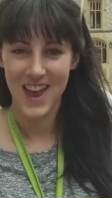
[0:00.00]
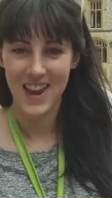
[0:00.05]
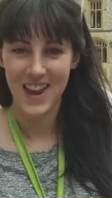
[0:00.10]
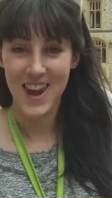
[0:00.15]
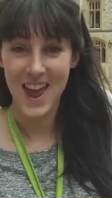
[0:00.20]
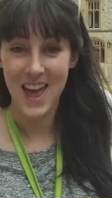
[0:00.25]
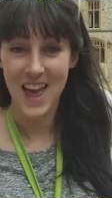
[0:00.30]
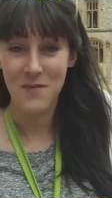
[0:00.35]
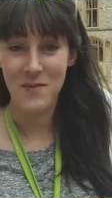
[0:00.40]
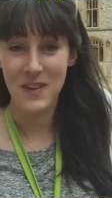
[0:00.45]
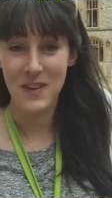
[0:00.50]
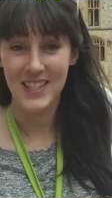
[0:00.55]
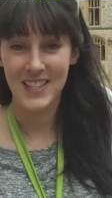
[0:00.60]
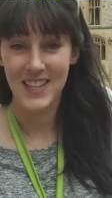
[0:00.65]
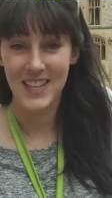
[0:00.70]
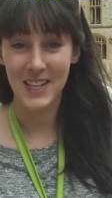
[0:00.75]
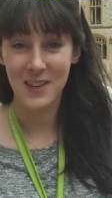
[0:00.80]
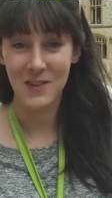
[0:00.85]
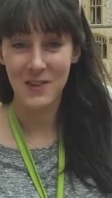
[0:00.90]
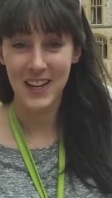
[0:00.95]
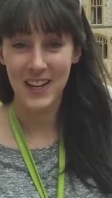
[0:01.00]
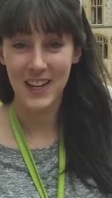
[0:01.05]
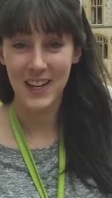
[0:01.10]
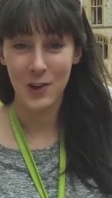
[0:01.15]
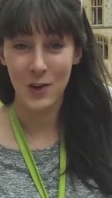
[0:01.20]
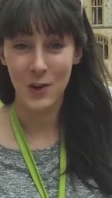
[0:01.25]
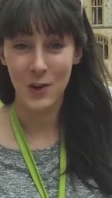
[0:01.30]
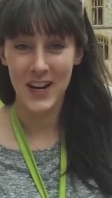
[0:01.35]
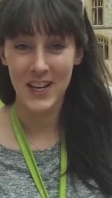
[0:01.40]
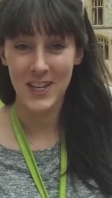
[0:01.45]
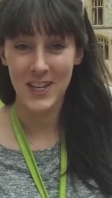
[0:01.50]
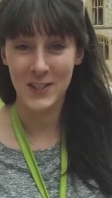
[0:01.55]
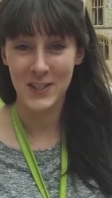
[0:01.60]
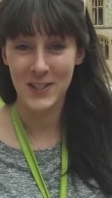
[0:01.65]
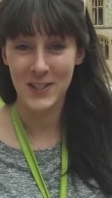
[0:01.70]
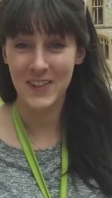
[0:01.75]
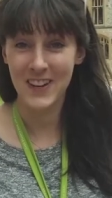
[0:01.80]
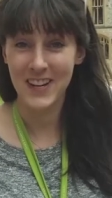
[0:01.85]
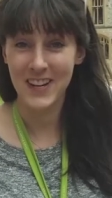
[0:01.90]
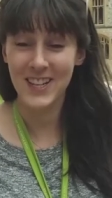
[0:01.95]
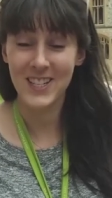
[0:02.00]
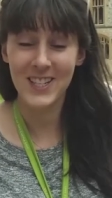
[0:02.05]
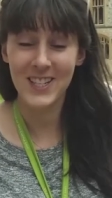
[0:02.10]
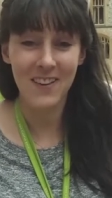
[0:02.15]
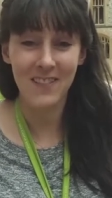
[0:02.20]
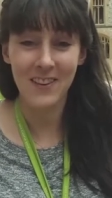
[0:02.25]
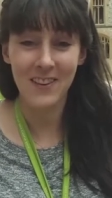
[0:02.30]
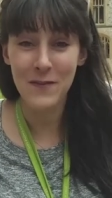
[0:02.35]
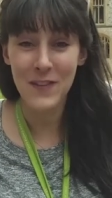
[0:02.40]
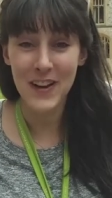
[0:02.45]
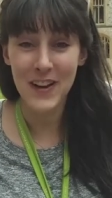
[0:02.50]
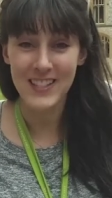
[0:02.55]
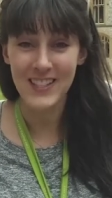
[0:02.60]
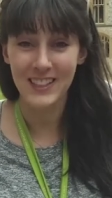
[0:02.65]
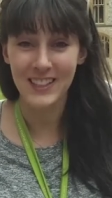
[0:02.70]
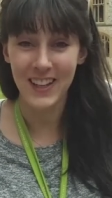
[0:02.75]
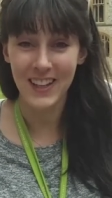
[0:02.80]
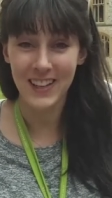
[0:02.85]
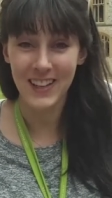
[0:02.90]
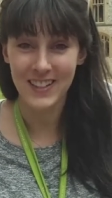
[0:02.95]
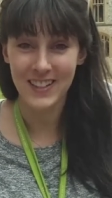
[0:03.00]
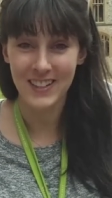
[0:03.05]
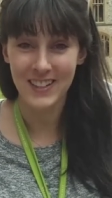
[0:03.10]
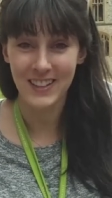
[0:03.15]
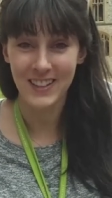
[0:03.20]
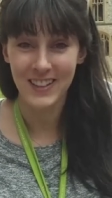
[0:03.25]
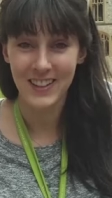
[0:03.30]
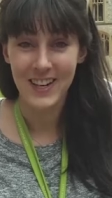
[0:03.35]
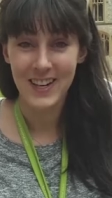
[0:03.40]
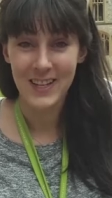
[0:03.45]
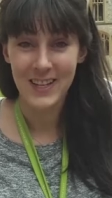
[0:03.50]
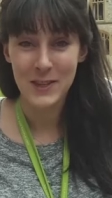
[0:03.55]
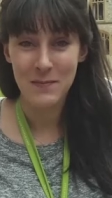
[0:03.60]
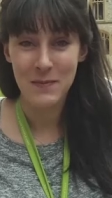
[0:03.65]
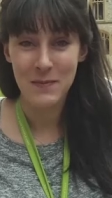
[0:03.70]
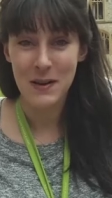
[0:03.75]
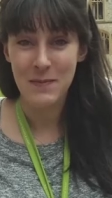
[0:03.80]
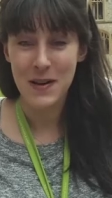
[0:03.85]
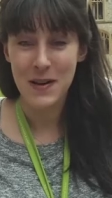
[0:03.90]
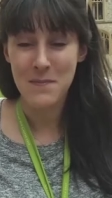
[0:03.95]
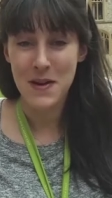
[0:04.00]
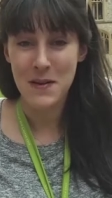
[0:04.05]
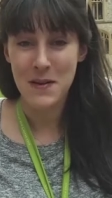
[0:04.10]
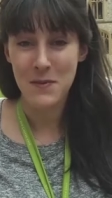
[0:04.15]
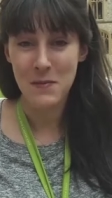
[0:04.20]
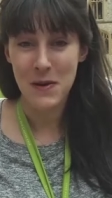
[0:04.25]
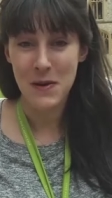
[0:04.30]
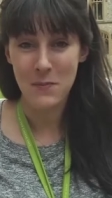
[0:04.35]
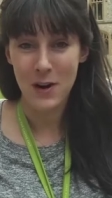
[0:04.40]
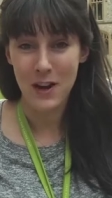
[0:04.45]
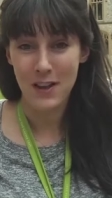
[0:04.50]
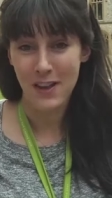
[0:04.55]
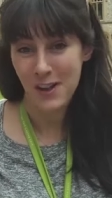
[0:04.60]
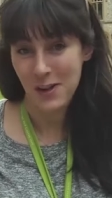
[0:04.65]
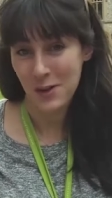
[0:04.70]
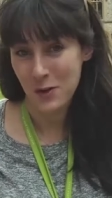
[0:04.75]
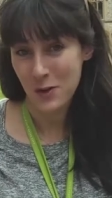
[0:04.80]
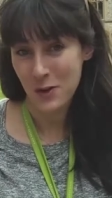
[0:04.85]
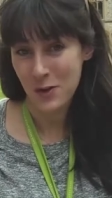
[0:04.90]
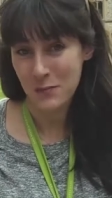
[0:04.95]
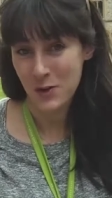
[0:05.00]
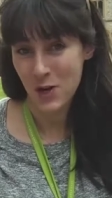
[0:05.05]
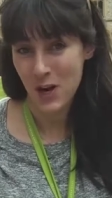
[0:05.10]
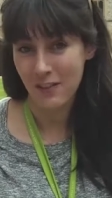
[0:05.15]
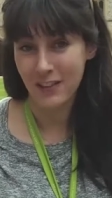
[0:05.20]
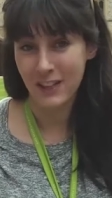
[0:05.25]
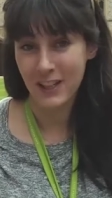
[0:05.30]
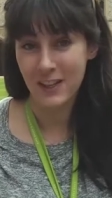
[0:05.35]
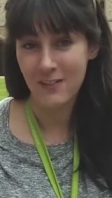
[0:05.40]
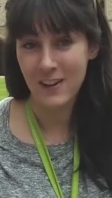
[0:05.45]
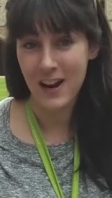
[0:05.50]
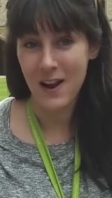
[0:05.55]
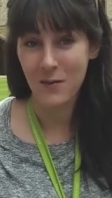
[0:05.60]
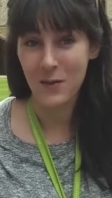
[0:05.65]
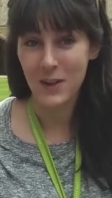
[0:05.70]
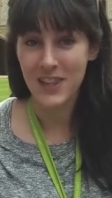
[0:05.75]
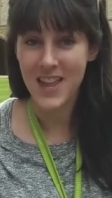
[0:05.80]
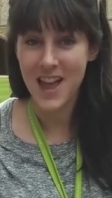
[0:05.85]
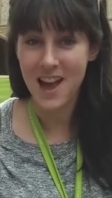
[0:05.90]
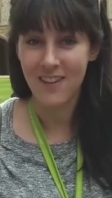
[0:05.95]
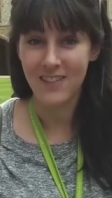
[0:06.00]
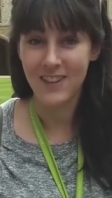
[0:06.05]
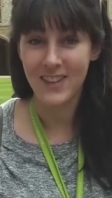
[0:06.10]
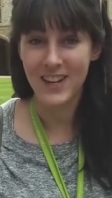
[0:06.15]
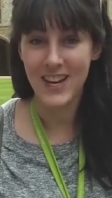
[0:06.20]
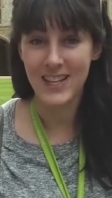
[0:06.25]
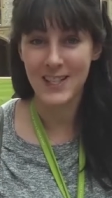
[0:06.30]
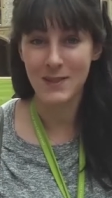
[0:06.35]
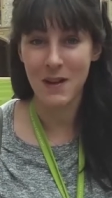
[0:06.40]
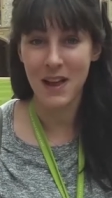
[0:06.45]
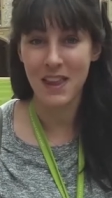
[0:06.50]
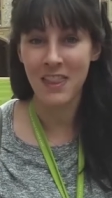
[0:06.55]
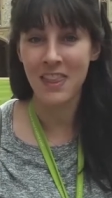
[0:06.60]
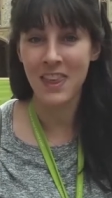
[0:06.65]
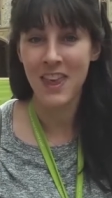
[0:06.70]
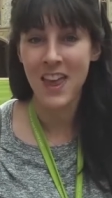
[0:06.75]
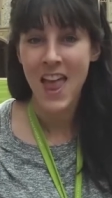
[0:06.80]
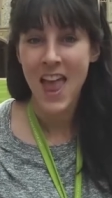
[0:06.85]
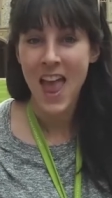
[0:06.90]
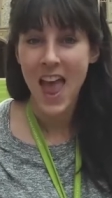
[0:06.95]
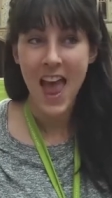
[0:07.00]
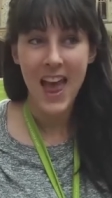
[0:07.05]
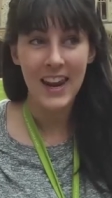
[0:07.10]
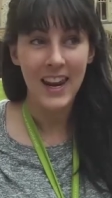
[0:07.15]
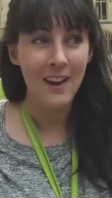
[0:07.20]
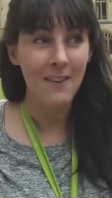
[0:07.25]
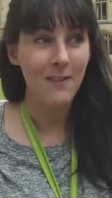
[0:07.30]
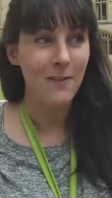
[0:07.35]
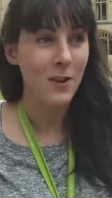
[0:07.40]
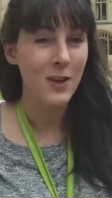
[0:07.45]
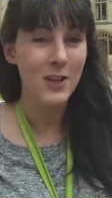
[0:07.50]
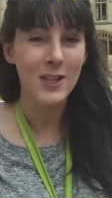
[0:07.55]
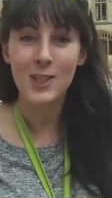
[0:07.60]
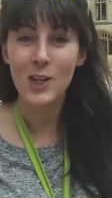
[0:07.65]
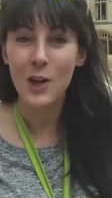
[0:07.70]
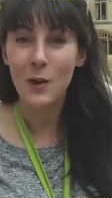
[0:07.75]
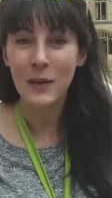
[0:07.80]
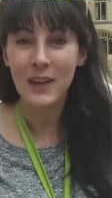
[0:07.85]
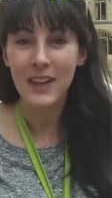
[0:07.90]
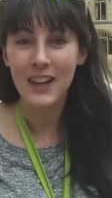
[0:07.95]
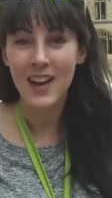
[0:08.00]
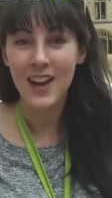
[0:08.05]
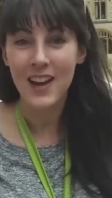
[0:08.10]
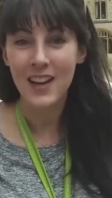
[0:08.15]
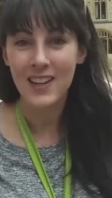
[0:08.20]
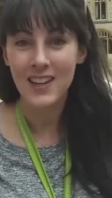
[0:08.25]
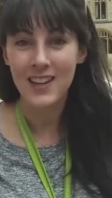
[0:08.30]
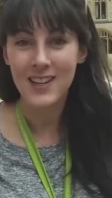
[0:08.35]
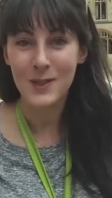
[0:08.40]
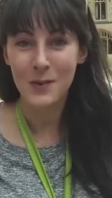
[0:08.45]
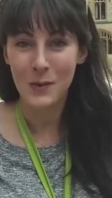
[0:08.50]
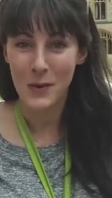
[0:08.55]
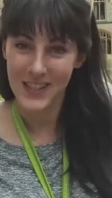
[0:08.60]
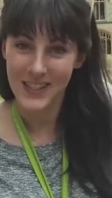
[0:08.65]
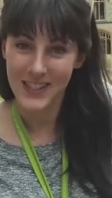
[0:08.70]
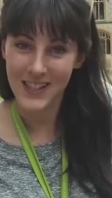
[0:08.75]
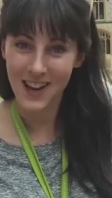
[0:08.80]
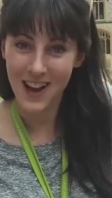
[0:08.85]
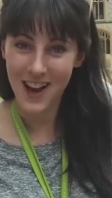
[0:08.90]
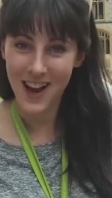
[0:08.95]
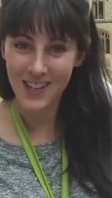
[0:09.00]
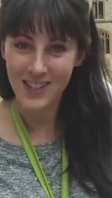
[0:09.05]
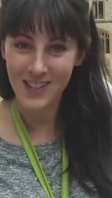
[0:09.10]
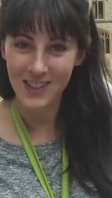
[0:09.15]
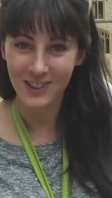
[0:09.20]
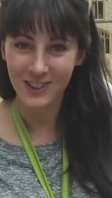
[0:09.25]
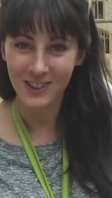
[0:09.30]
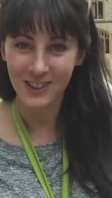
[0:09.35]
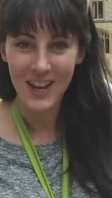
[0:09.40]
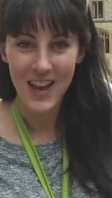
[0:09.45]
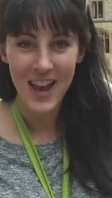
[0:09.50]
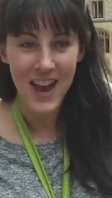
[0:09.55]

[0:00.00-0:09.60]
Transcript: Now that my sunny week in Croatia is finished, I've come back to London to meet my mum and my brother, who I'm travelling around with now for the next month. And our first stop here is Windsor Castle.